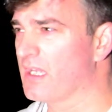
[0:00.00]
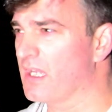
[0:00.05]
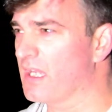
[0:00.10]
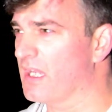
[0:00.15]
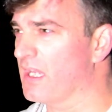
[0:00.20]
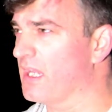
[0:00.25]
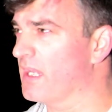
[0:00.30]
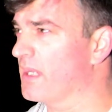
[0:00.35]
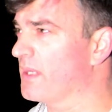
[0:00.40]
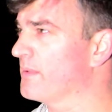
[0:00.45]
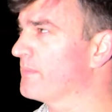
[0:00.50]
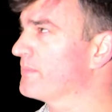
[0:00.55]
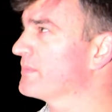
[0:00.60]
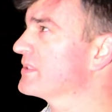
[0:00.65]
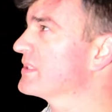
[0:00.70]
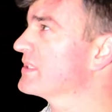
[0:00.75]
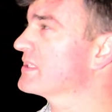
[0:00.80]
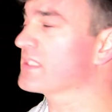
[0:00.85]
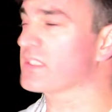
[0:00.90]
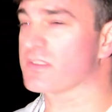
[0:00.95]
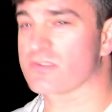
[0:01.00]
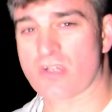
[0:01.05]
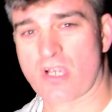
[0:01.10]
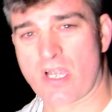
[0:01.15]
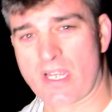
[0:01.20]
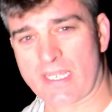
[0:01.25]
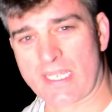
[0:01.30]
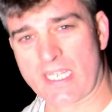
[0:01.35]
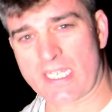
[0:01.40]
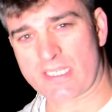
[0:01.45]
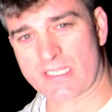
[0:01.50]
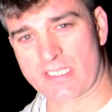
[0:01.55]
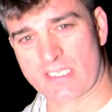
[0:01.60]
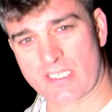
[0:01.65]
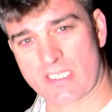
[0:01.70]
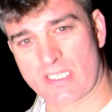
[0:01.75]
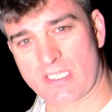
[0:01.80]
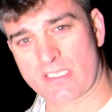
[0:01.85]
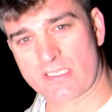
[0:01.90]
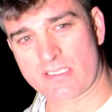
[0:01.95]
to try and get
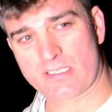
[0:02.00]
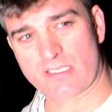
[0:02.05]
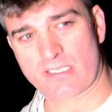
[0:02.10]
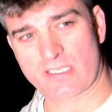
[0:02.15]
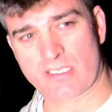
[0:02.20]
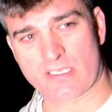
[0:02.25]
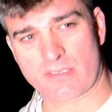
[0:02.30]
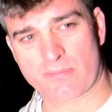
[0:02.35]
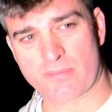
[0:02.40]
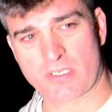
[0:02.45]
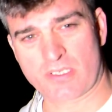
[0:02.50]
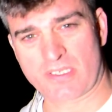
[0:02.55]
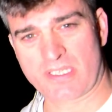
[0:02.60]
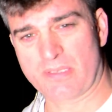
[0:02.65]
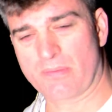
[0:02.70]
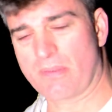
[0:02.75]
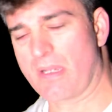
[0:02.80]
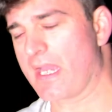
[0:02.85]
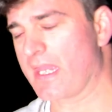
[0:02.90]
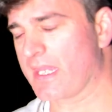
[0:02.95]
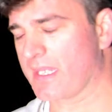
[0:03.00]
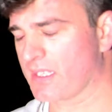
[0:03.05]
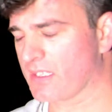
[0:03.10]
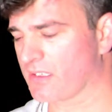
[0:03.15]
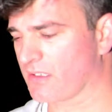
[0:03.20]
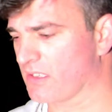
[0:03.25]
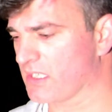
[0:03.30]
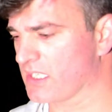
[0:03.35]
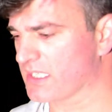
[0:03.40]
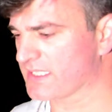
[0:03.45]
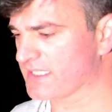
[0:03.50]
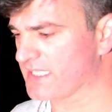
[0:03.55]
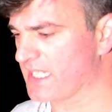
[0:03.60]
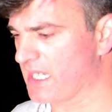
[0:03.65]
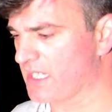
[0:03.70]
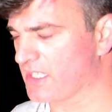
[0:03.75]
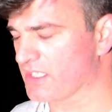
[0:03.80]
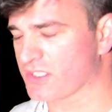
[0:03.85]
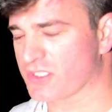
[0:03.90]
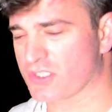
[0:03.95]
the Milky Way across.
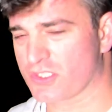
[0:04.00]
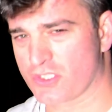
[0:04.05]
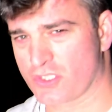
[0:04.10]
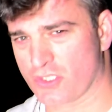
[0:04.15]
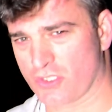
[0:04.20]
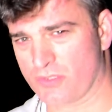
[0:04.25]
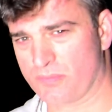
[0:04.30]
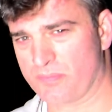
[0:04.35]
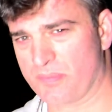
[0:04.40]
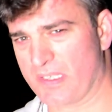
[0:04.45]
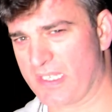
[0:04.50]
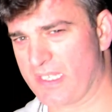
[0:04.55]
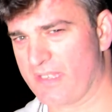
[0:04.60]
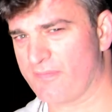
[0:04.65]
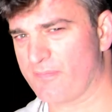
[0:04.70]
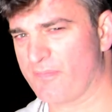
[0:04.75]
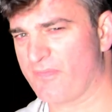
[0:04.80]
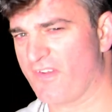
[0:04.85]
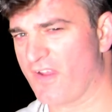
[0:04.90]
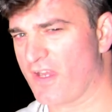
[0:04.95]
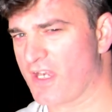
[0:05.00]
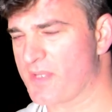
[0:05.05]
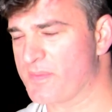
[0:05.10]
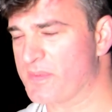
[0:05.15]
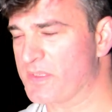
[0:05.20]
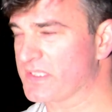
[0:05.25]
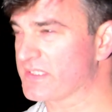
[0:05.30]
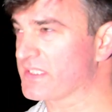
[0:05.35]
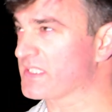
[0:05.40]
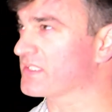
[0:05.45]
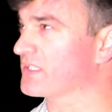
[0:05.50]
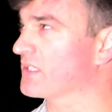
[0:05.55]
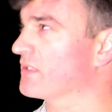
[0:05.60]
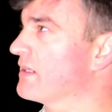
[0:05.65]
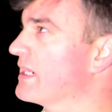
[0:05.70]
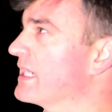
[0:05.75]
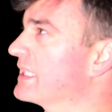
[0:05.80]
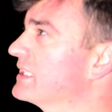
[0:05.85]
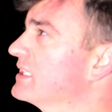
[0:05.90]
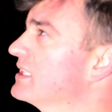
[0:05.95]
Now it should be, PhotoPills is
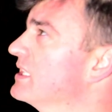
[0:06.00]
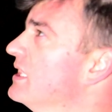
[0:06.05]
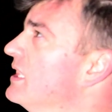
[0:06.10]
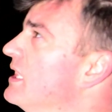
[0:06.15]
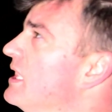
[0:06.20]
correct,